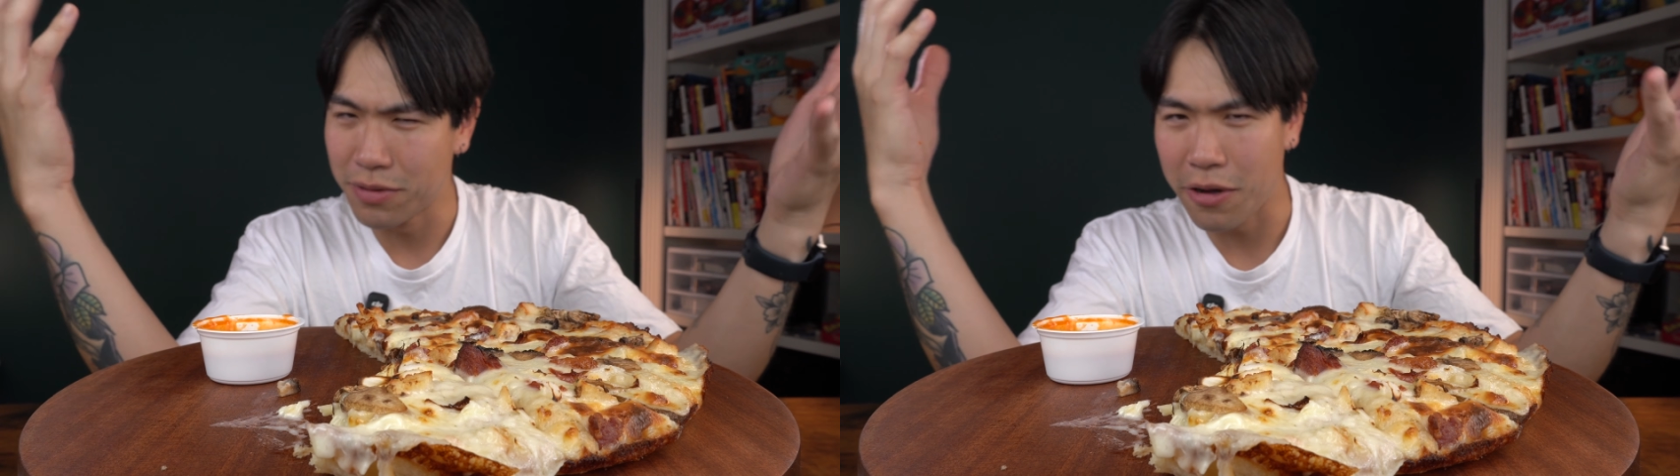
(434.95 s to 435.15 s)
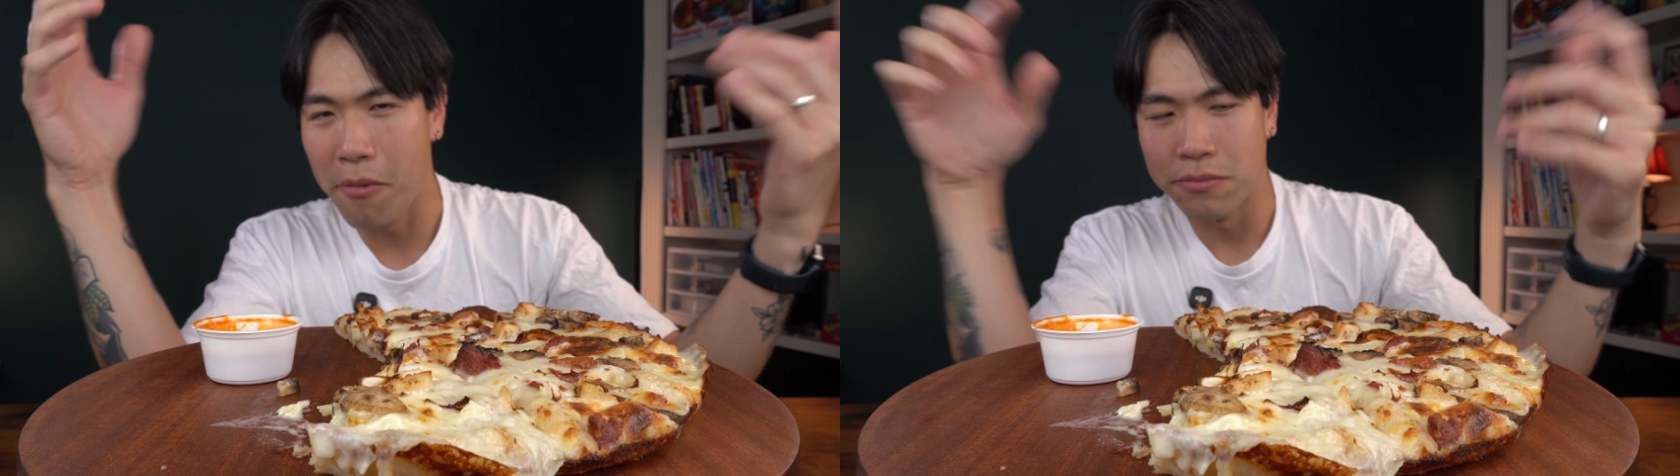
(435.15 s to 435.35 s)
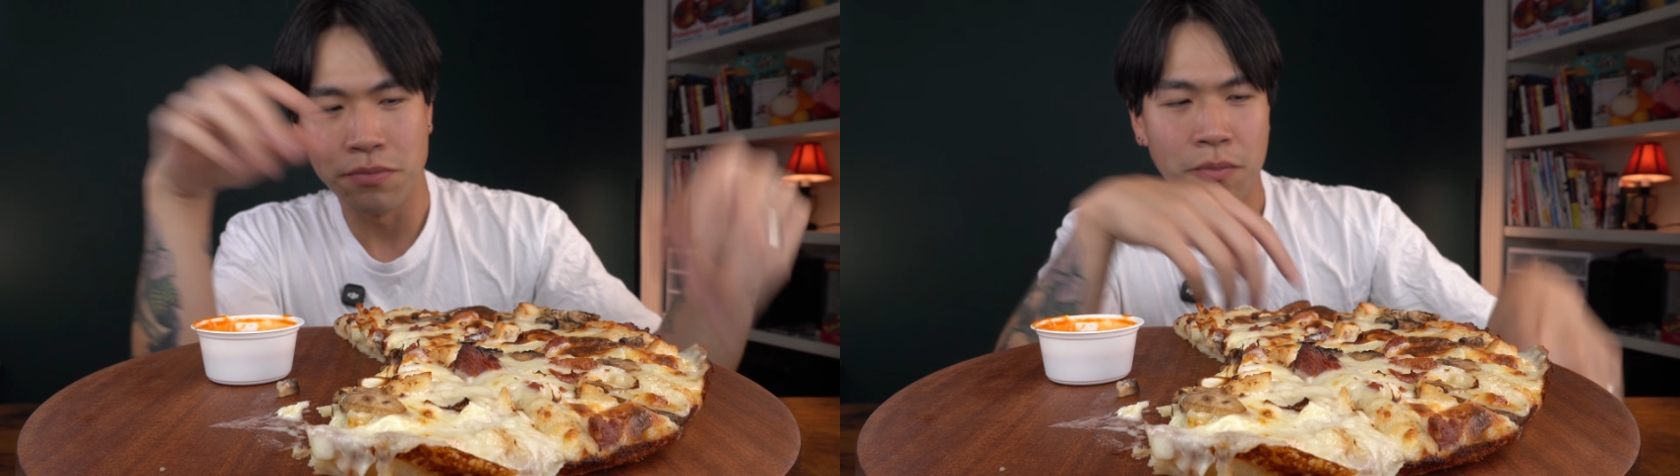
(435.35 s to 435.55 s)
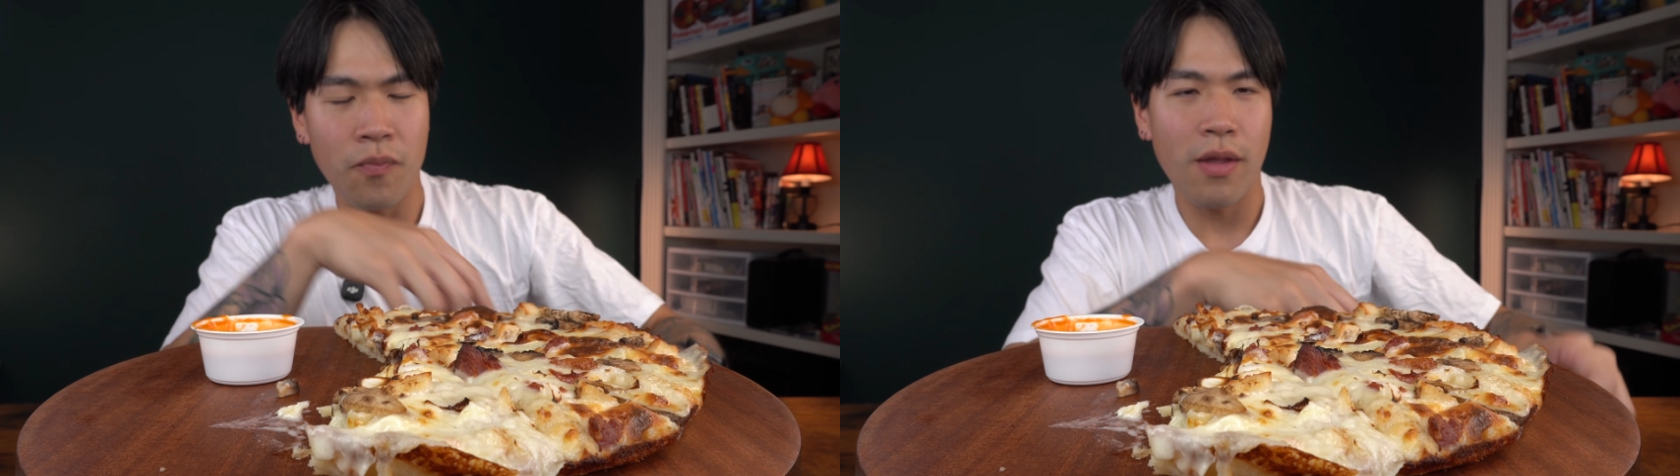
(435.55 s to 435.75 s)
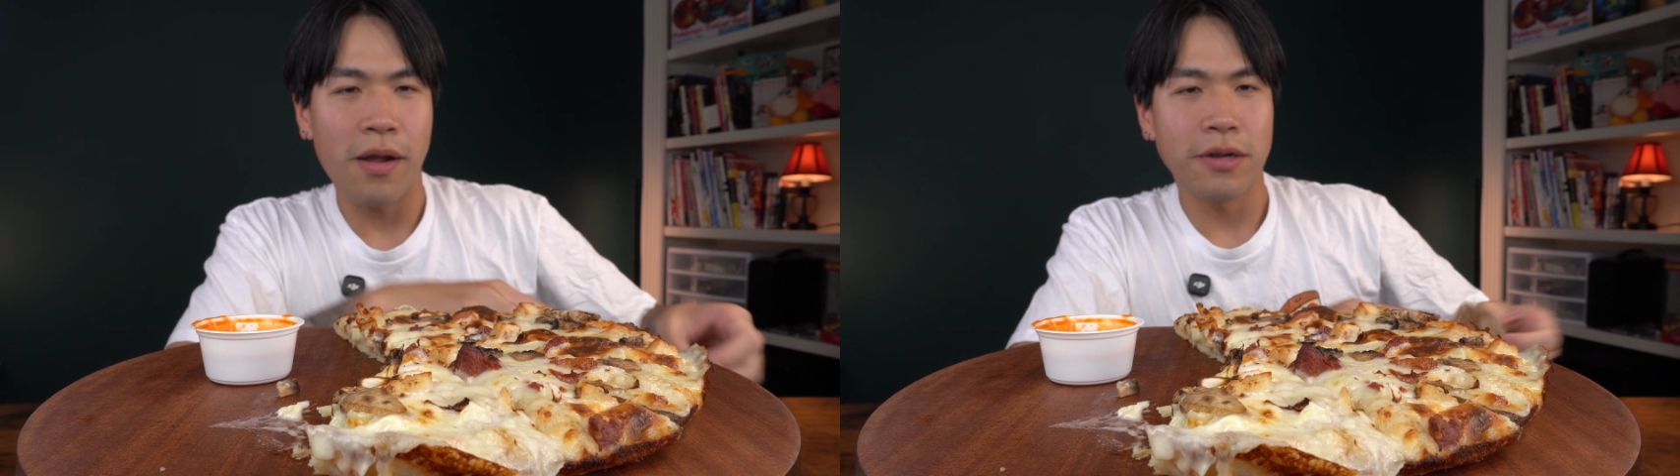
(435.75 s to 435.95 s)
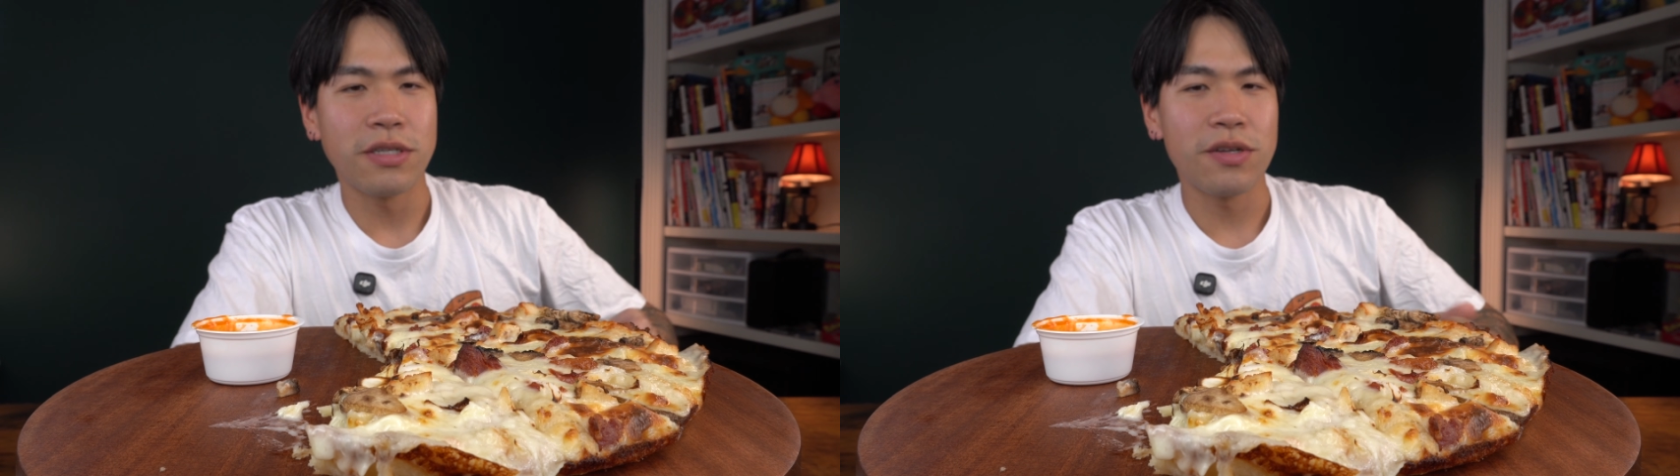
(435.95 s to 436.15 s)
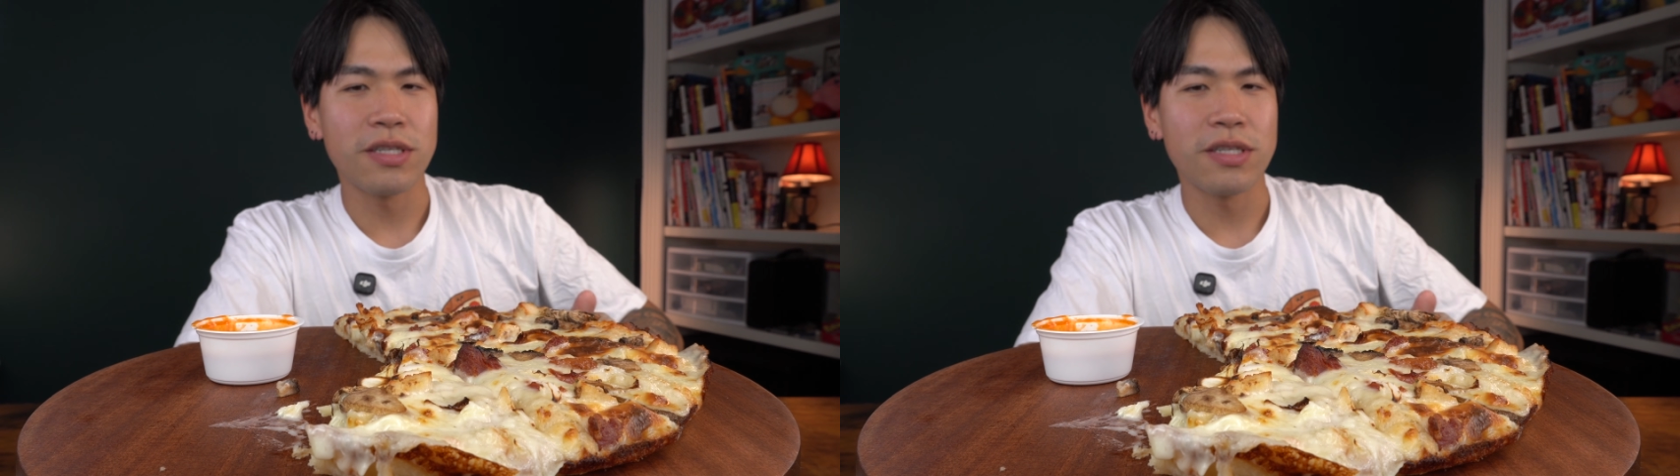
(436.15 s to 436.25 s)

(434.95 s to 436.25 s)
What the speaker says: So it